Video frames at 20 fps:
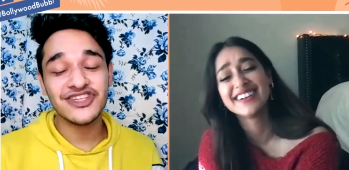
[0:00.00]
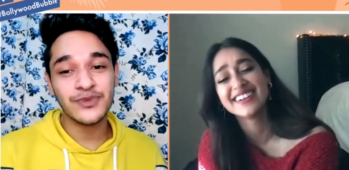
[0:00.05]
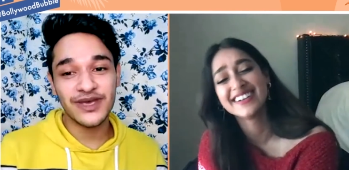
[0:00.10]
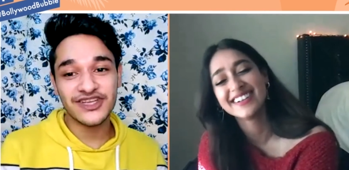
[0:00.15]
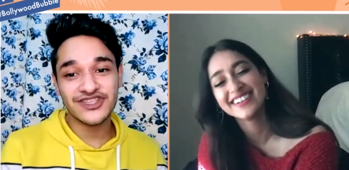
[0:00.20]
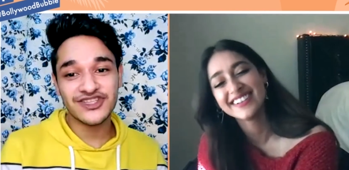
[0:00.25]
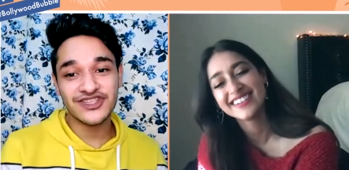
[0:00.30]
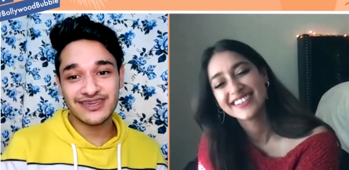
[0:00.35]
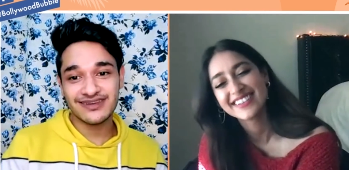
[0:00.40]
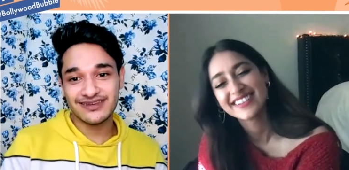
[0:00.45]
Speaker 1: she's
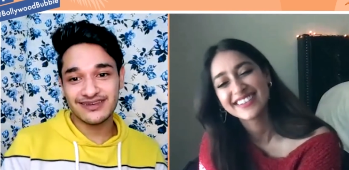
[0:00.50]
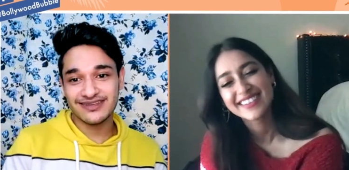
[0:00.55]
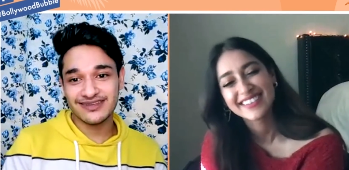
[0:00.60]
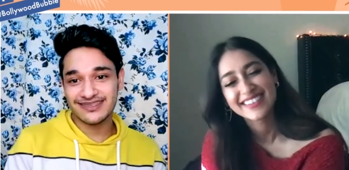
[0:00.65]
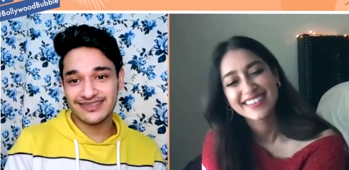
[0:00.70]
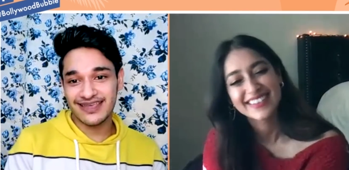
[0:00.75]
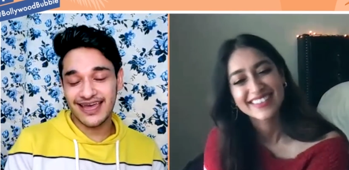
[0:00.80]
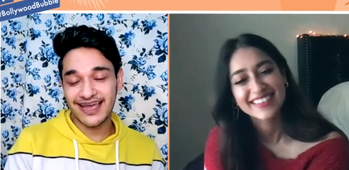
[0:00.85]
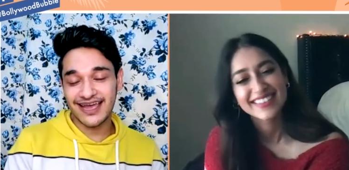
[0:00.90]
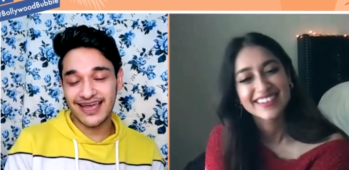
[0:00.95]
where she
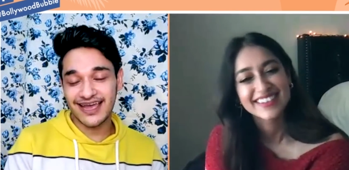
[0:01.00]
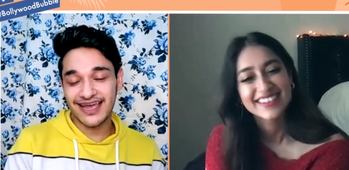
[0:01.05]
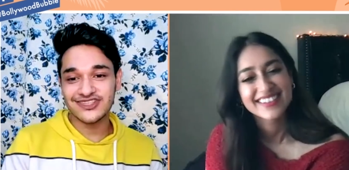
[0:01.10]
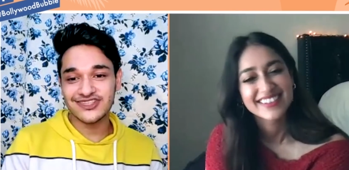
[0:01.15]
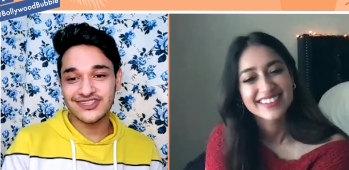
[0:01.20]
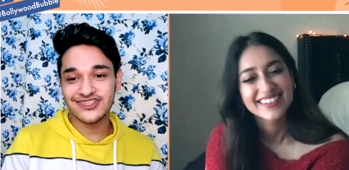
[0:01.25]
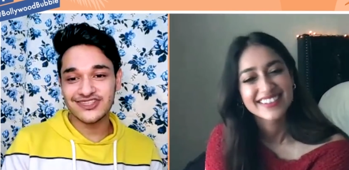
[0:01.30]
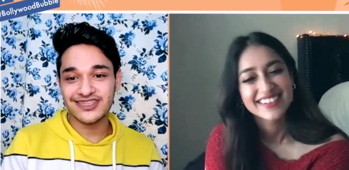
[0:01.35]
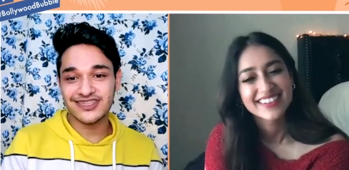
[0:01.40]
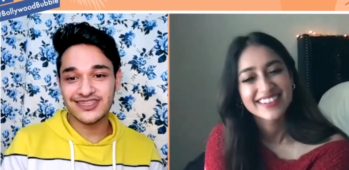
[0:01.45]
is
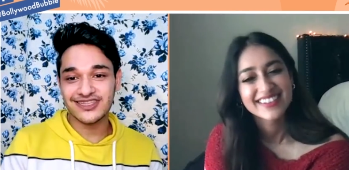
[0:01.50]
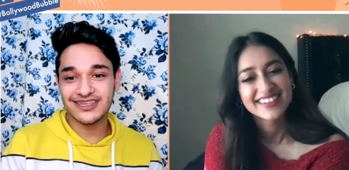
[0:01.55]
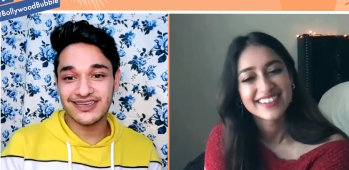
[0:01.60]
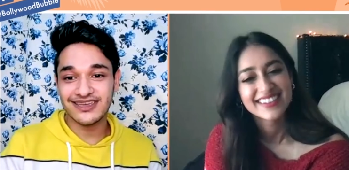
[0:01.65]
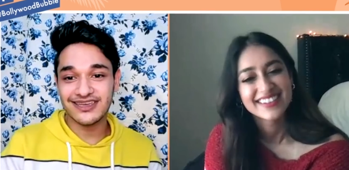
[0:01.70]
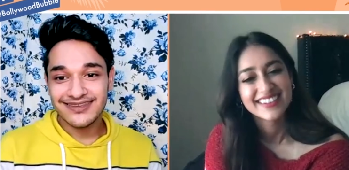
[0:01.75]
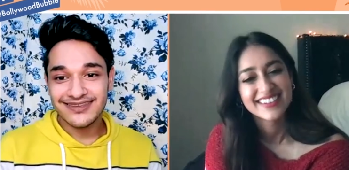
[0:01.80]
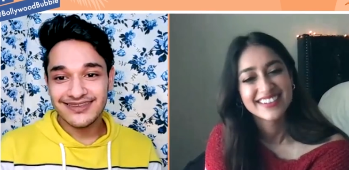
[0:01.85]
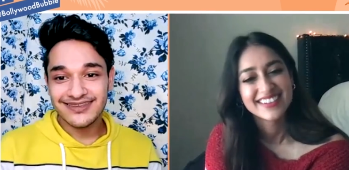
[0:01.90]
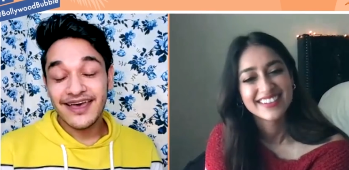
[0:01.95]
actually
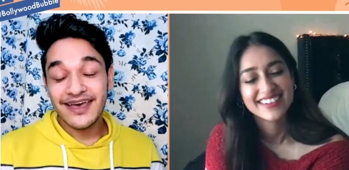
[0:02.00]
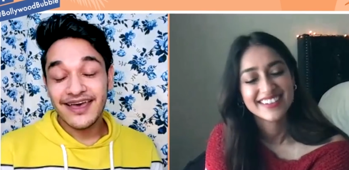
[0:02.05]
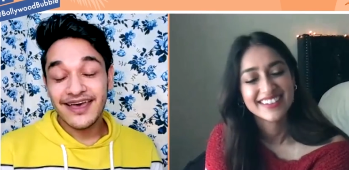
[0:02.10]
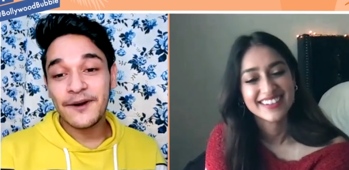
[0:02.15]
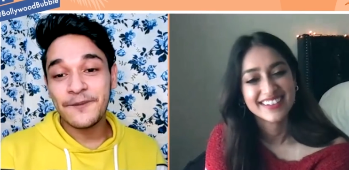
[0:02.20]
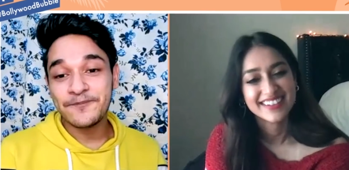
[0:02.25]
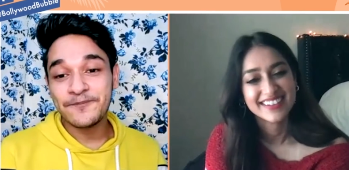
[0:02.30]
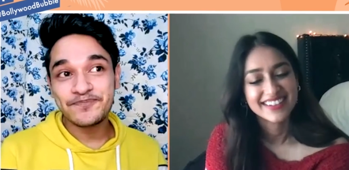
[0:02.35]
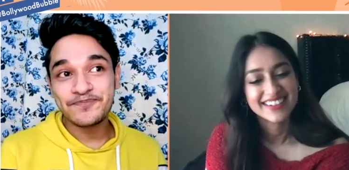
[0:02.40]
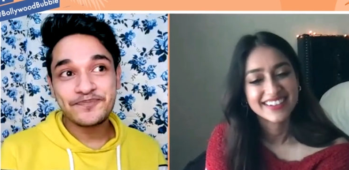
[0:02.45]

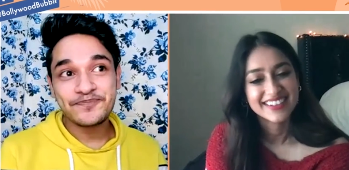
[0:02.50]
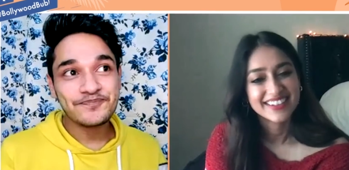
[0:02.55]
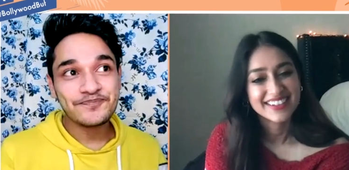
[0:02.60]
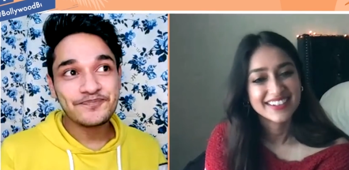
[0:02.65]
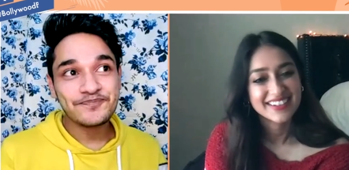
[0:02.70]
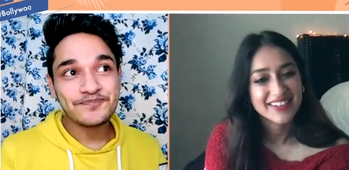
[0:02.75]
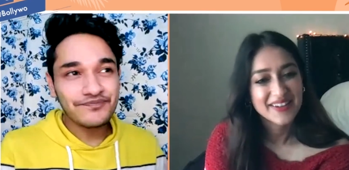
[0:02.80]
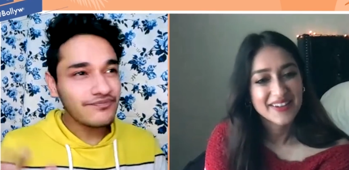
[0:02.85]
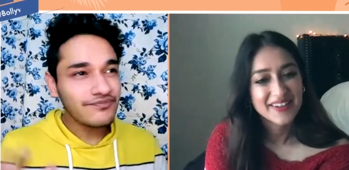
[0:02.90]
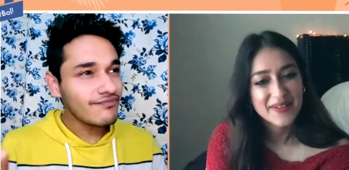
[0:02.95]
um
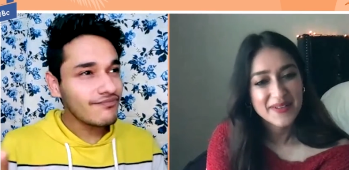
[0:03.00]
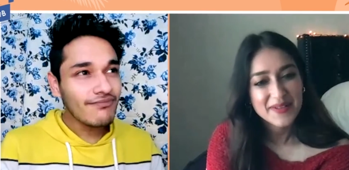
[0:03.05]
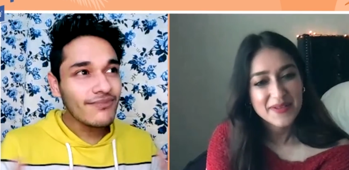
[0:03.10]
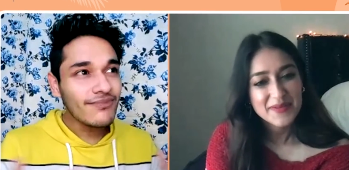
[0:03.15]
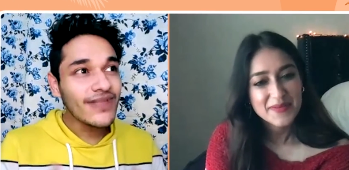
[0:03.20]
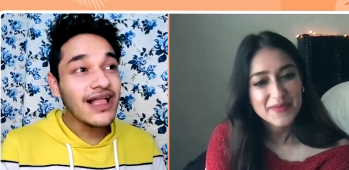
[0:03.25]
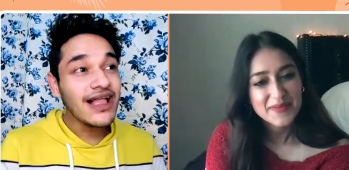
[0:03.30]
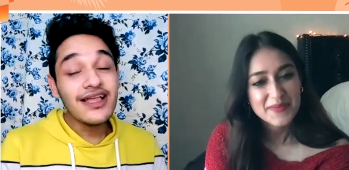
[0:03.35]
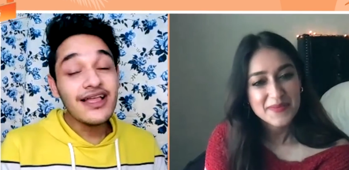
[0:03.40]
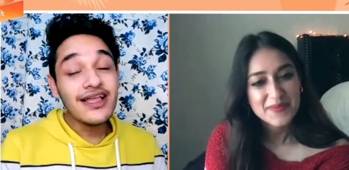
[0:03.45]

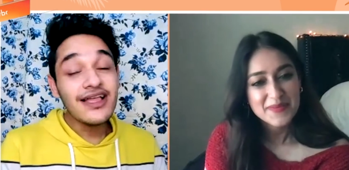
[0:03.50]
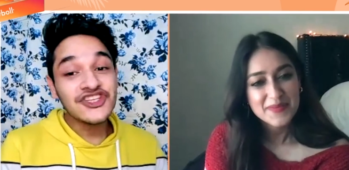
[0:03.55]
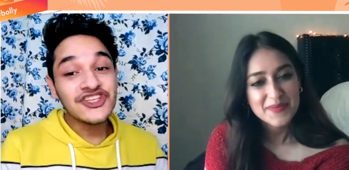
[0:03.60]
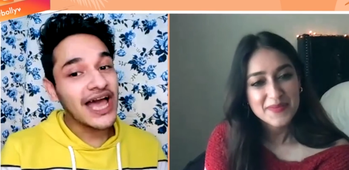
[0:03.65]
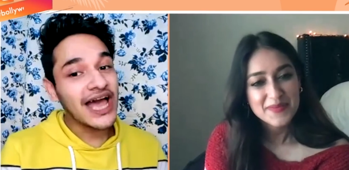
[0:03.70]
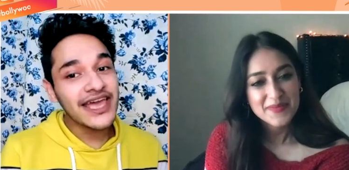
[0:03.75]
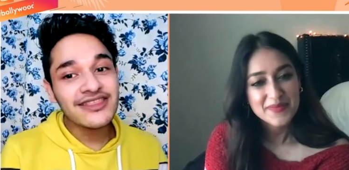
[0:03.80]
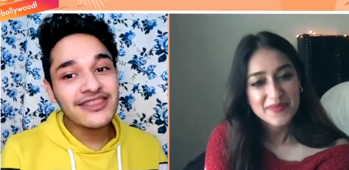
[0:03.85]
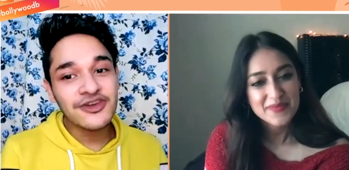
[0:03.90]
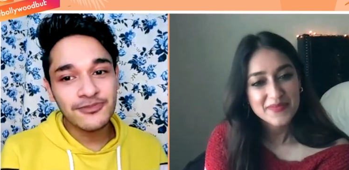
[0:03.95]

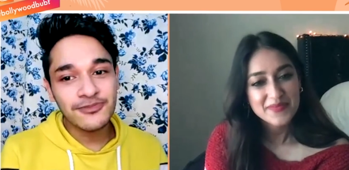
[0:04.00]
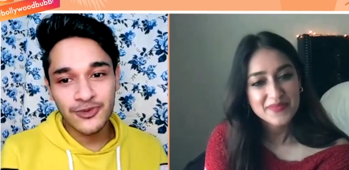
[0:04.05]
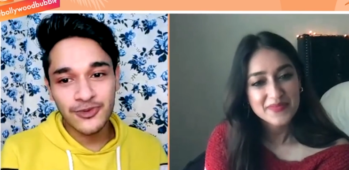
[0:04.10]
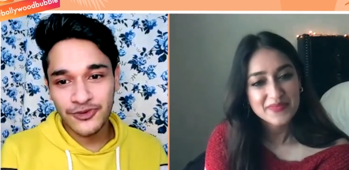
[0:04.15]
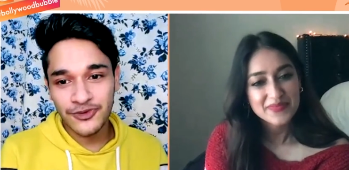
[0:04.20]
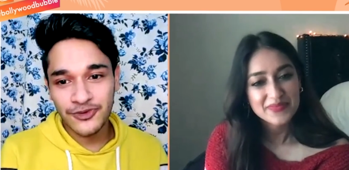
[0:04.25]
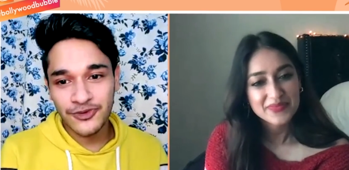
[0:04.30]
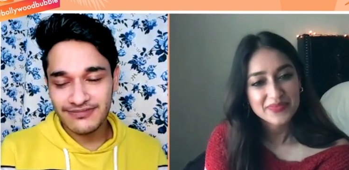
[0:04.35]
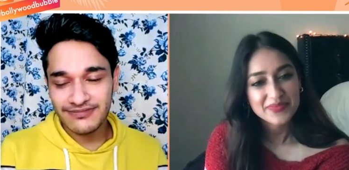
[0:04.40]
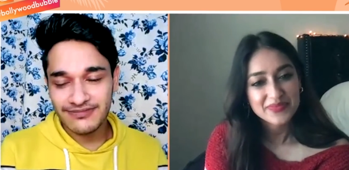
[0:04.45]
shahid
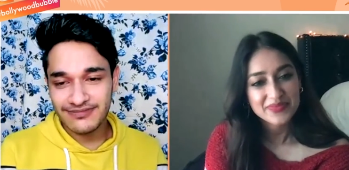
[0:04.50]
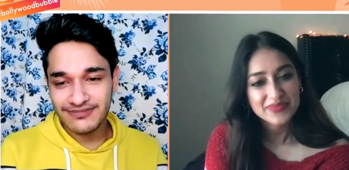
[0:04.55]
kapoor